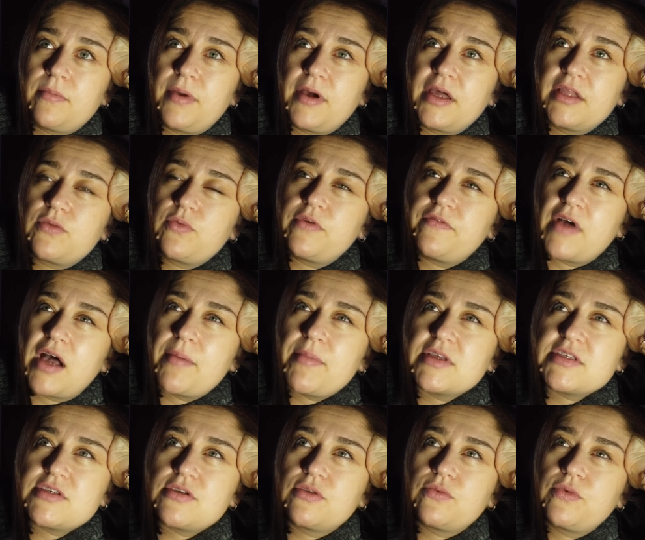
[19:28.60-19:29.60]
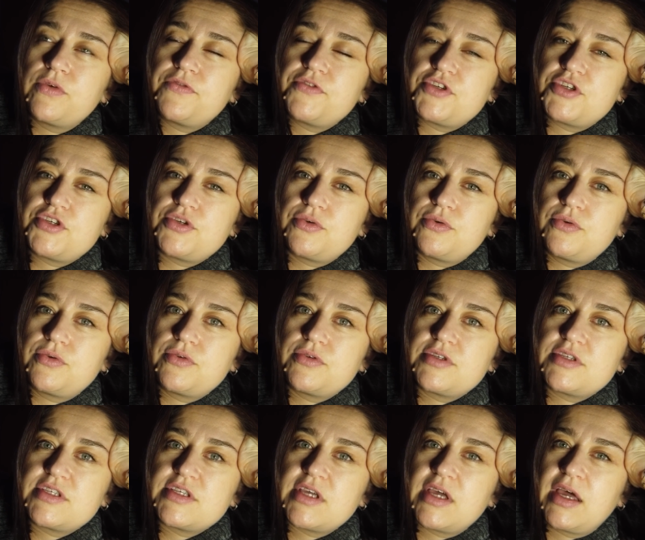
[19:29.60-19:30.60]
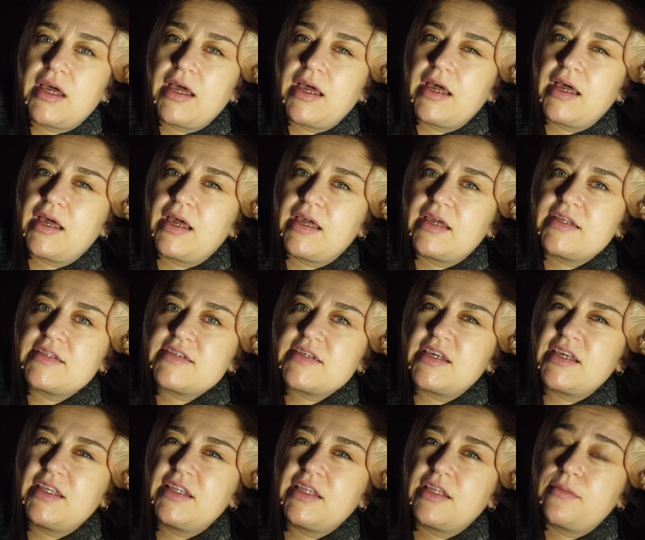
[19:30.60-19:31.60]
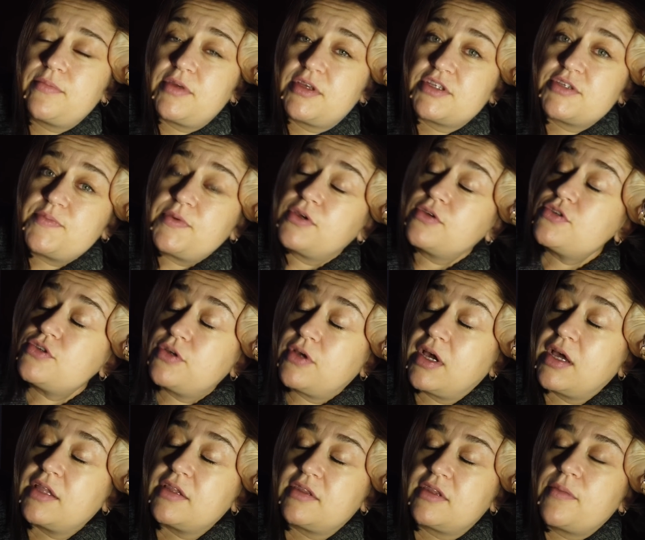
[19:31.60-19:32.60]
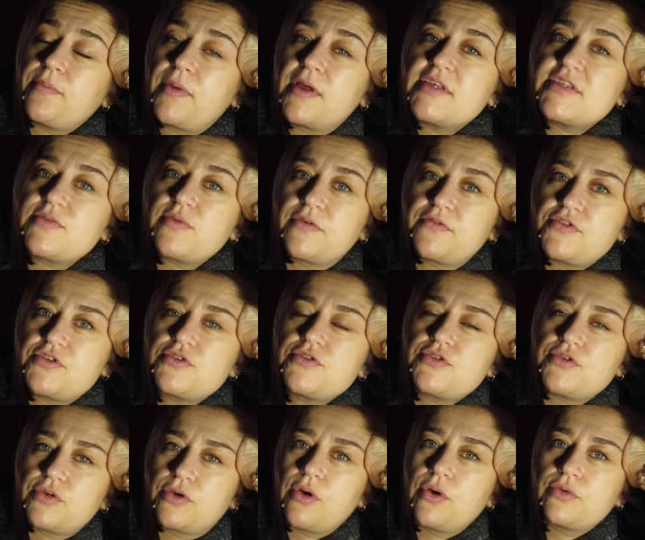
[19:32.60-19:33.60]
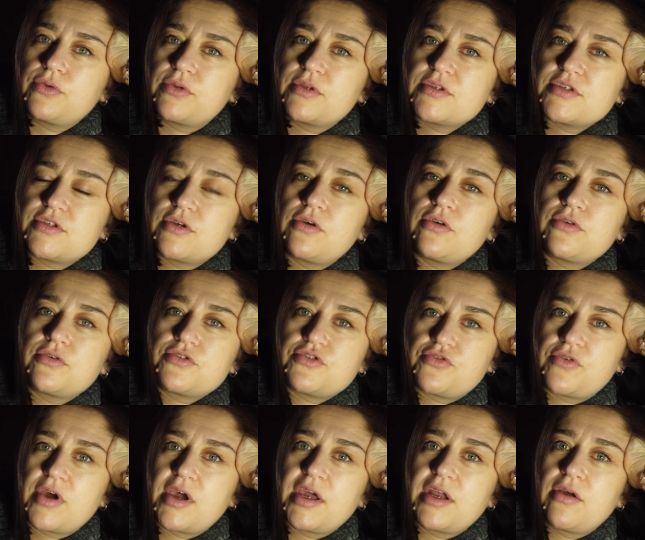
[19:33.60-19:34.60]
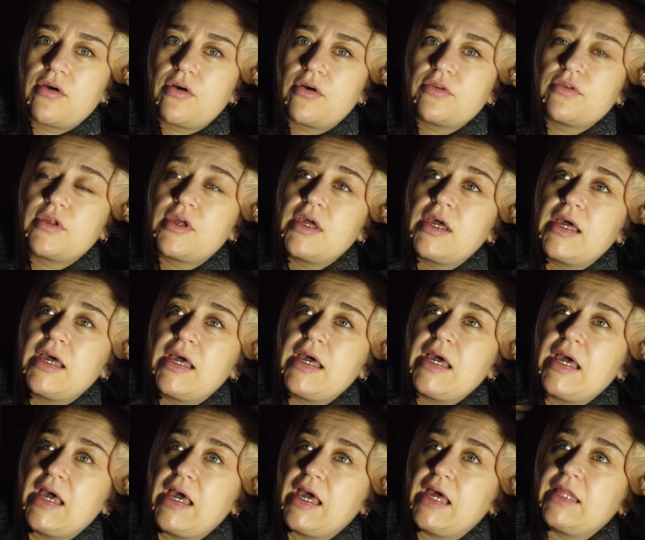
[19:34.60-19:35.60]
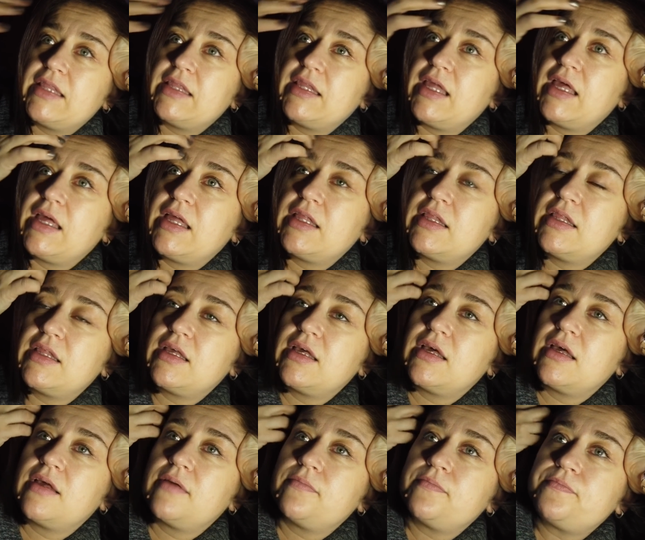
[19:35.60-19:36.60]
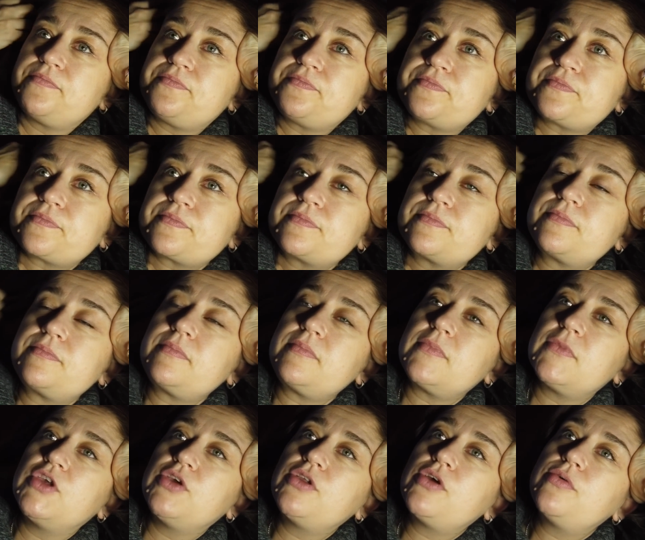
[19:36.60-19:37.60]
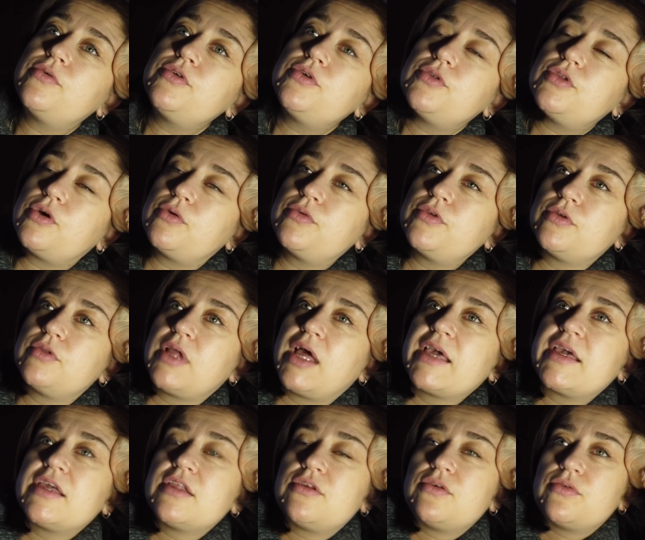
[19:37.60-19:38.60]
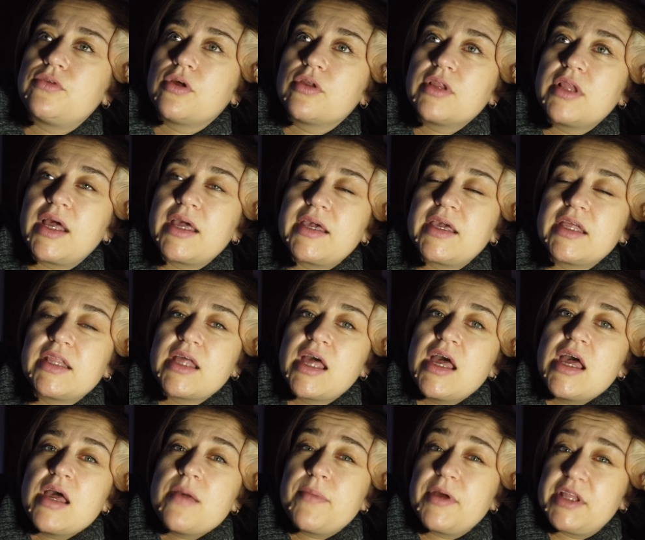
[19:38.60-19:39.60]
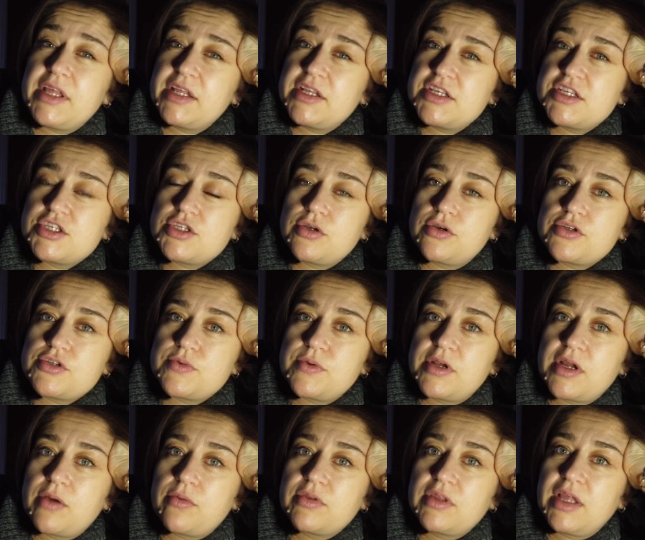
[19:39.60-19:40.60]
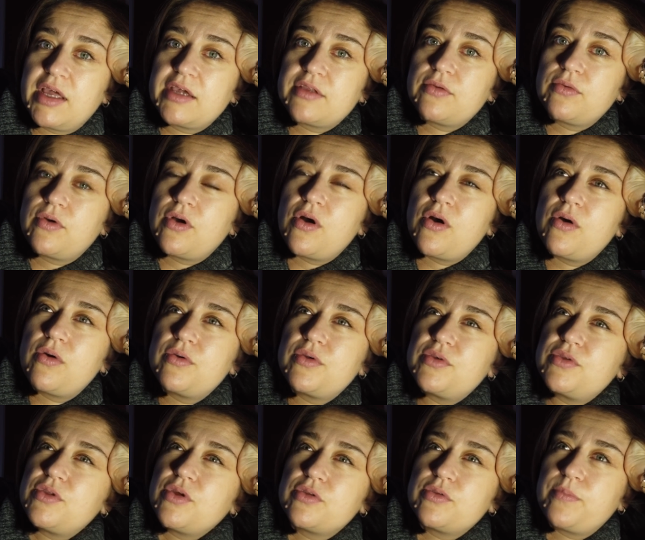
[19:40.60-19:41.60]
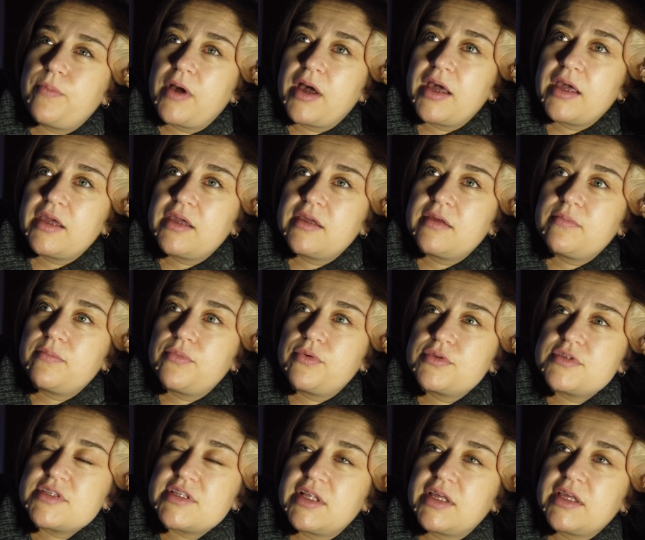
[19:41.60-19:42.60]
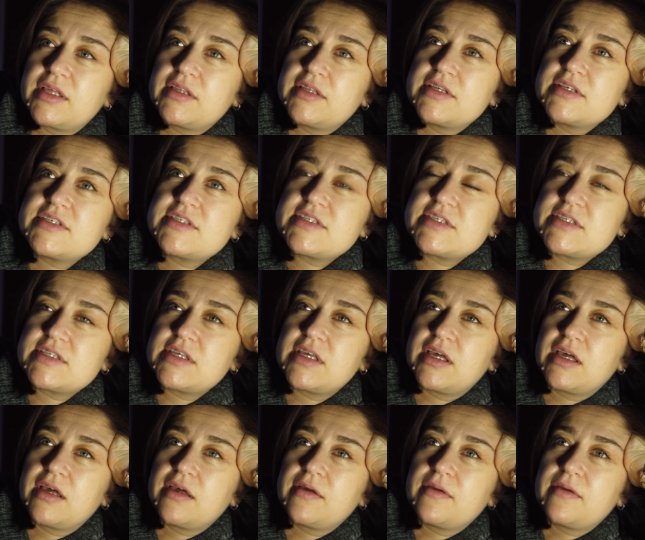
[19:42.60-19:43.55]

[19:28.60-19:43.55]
but with Amazon with shoes, it's a hit and miss, because you can't, the best with shoes, you go to the store, you try it on, and then you know you like it, you don't like it. But any stores where I would like to go, you don't buy boots like this,